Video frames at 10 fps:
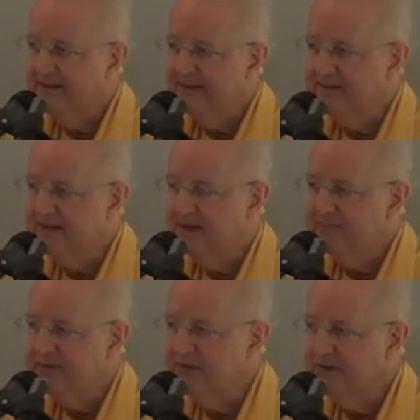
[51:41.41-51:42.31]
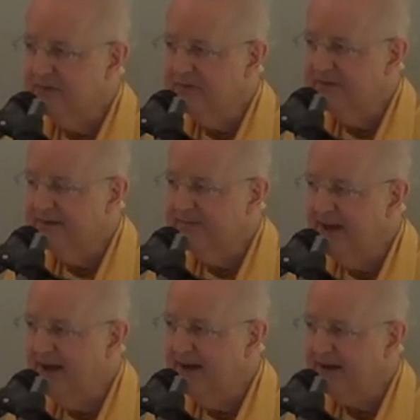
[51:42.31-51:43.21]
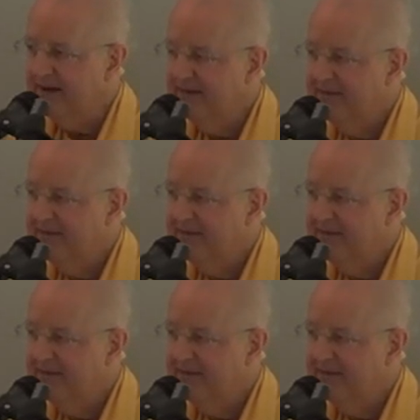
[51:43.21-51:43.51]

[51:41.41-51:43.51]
a step or two or three back